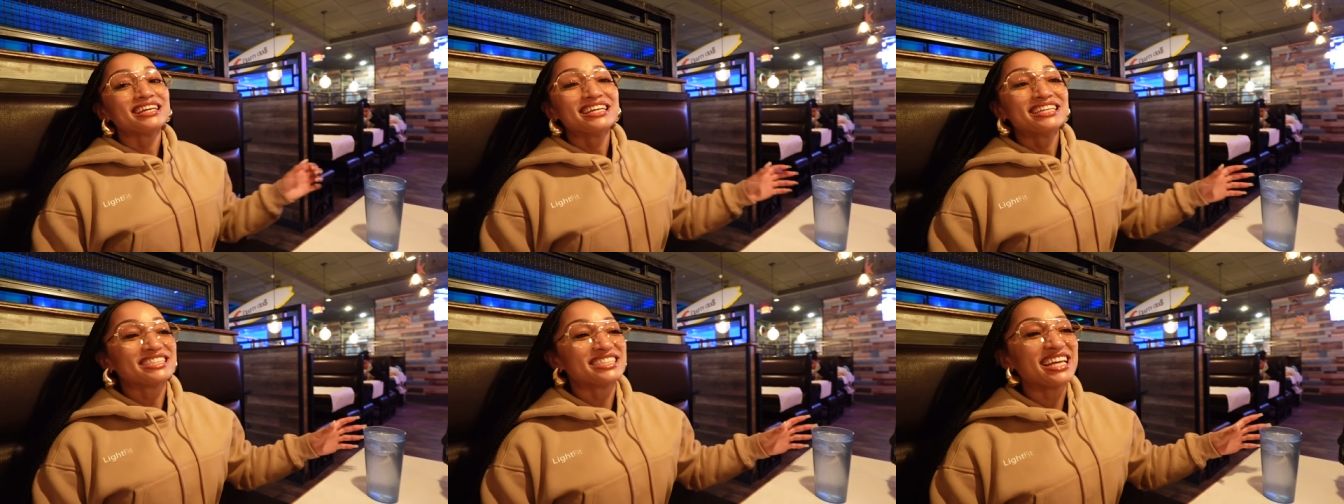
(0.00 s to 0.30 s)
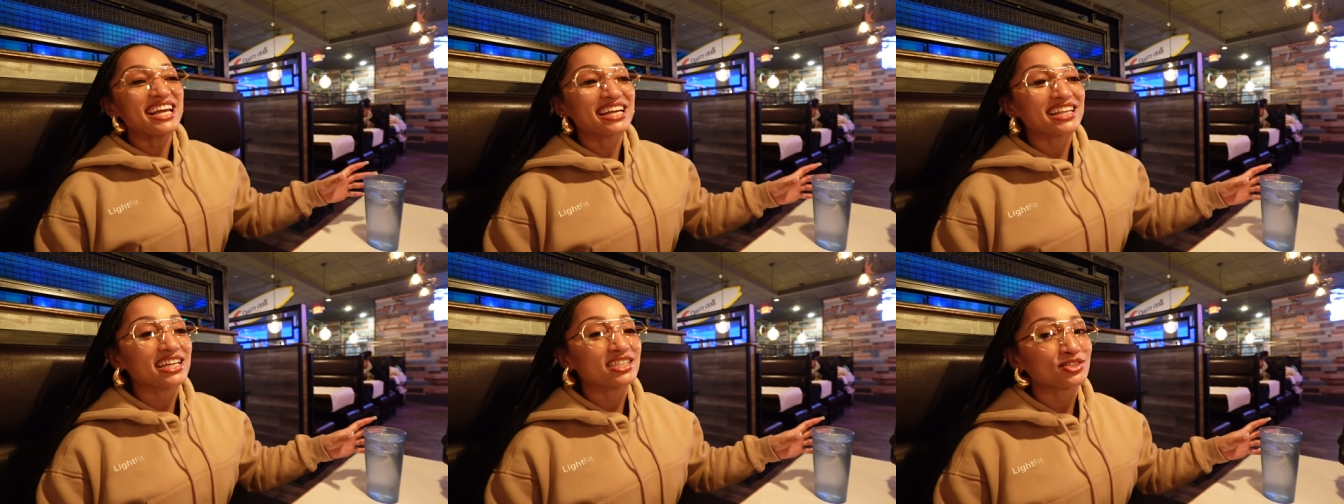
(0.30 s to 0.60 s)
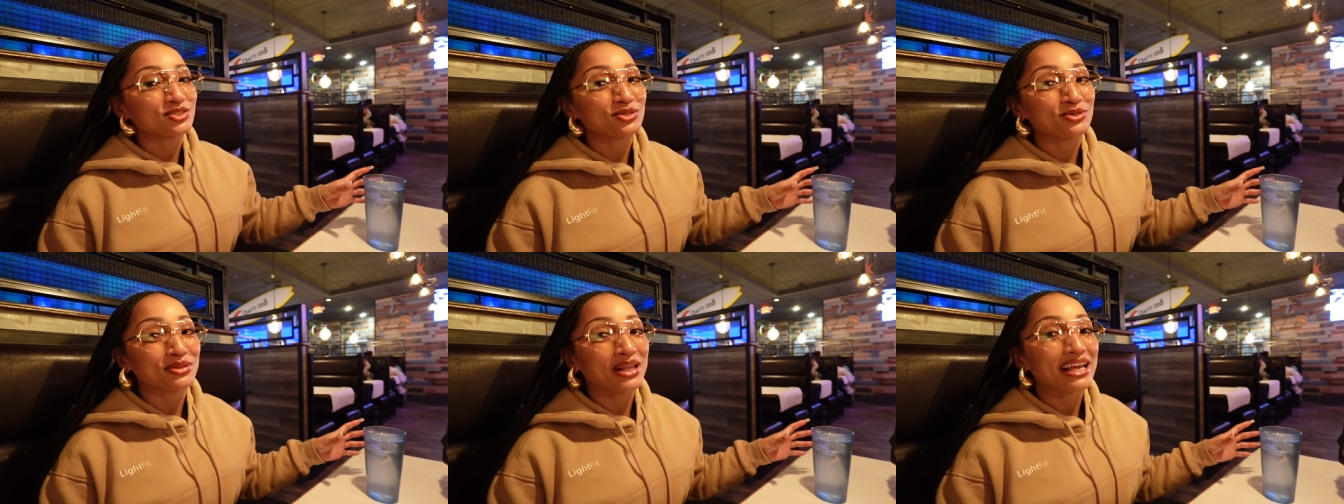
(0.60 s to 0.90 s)
She act like
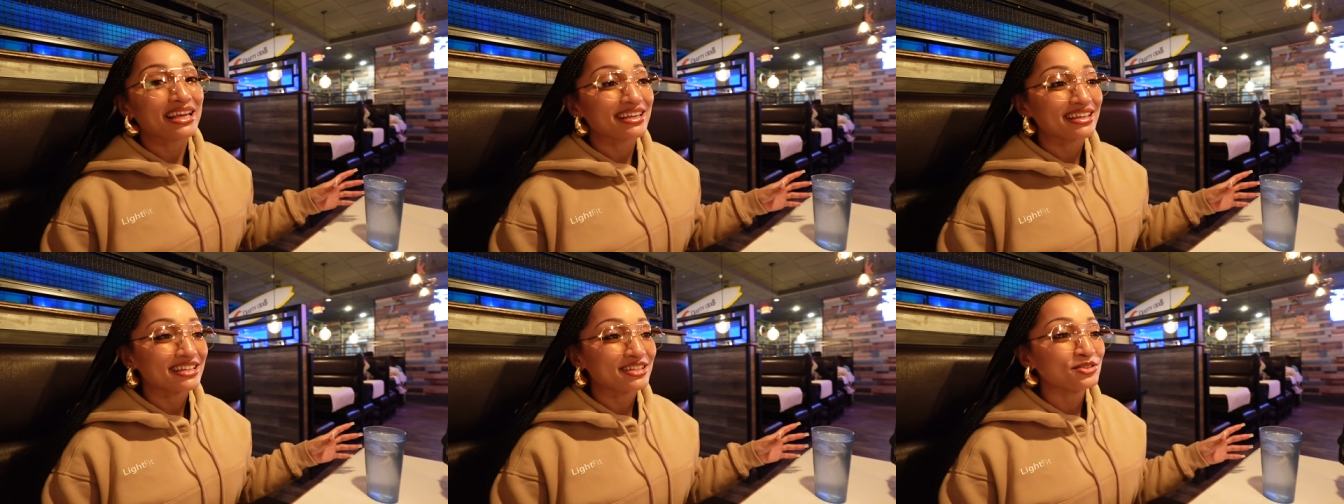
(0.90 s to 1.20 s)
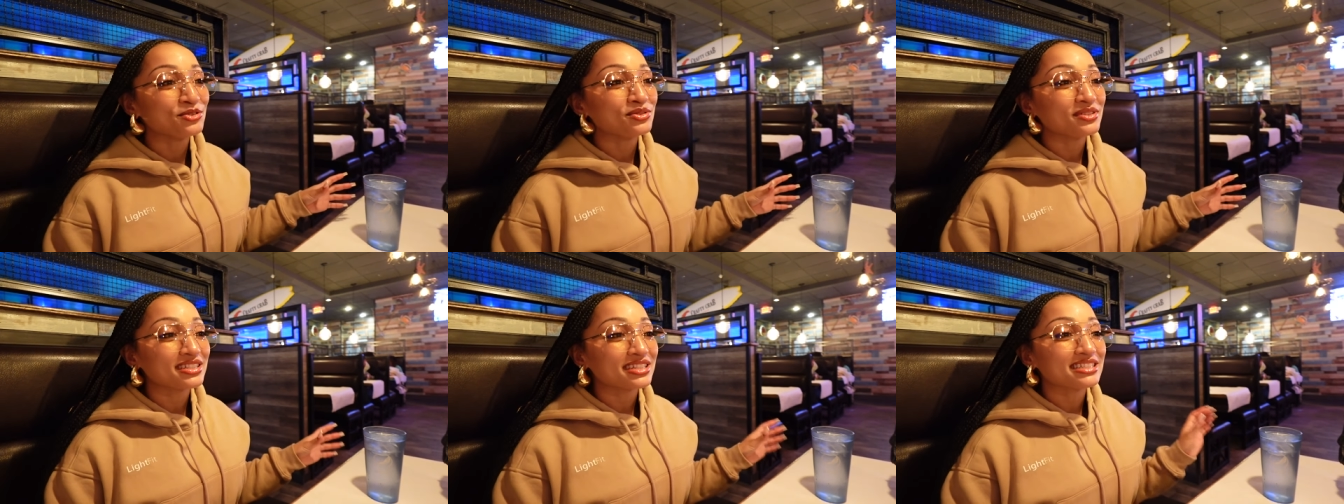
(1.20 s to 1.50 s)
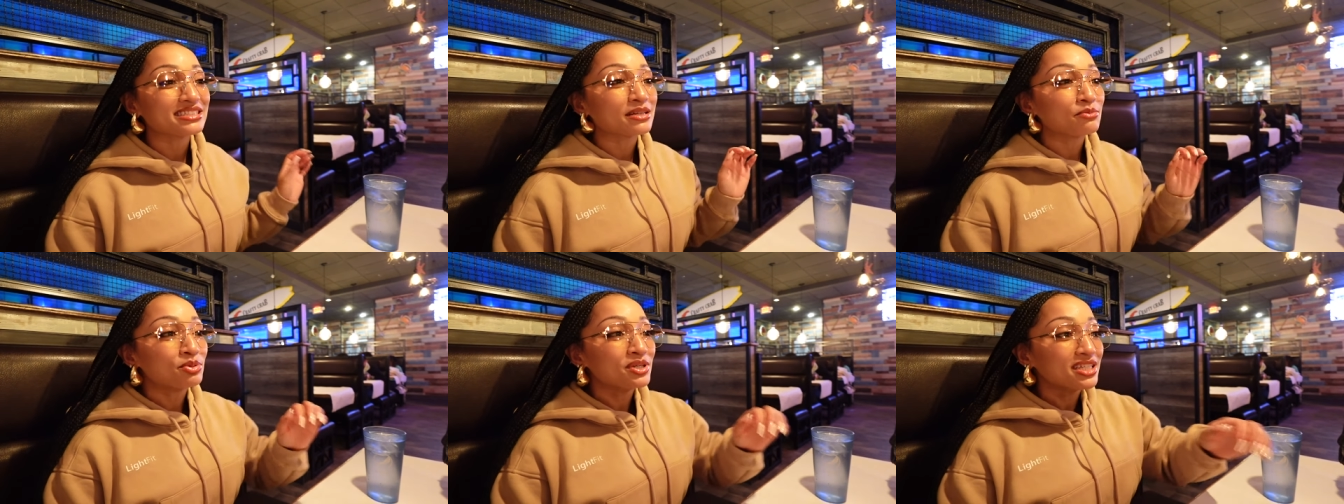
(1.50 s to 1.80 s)
she don't like it.
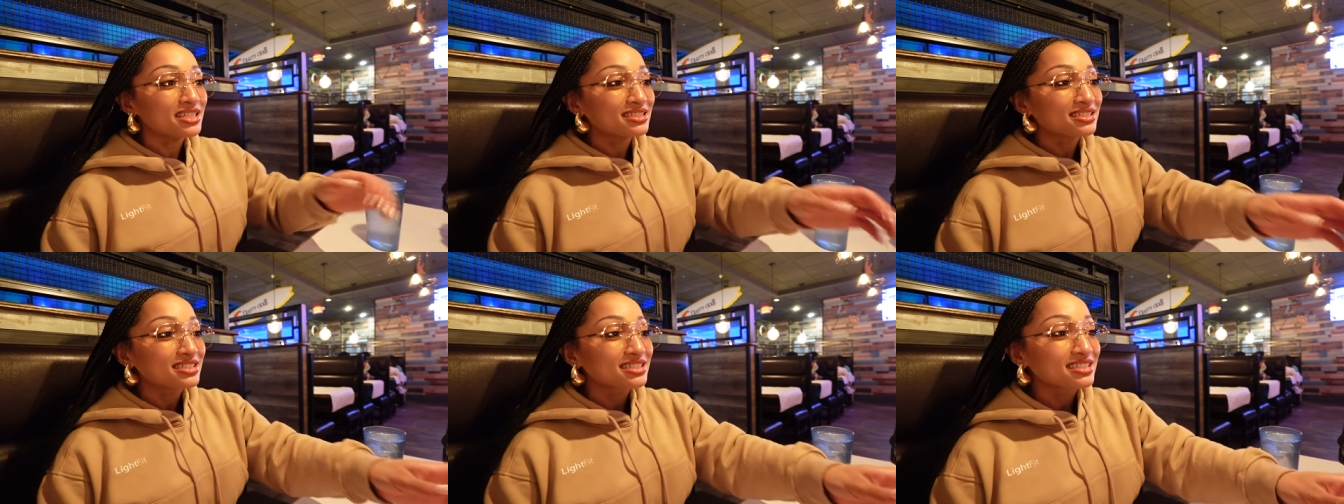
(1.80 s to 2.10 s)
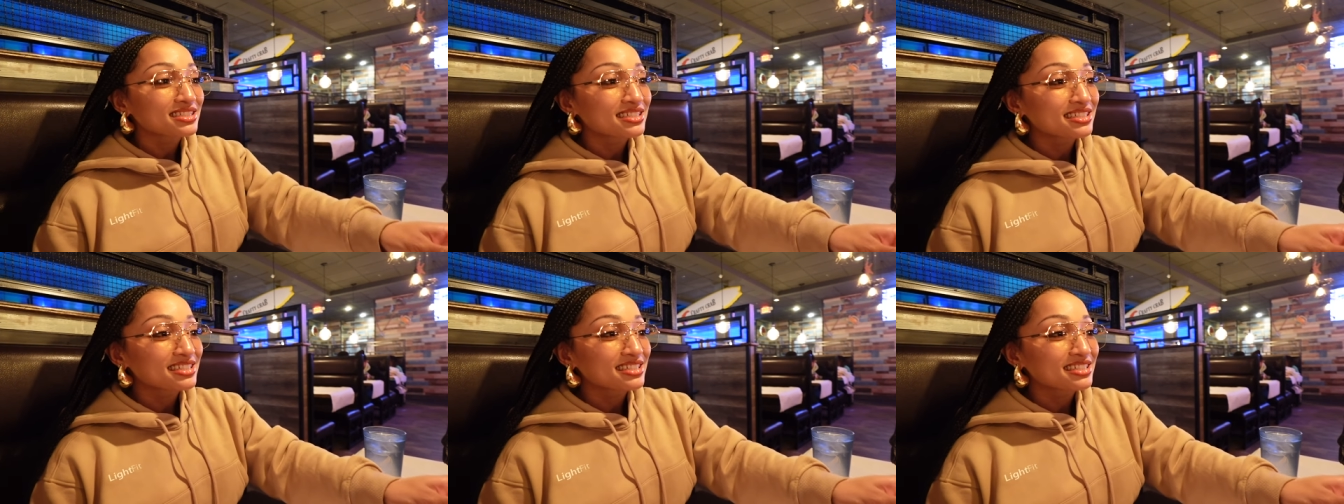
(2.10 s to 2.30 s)
It's the peach.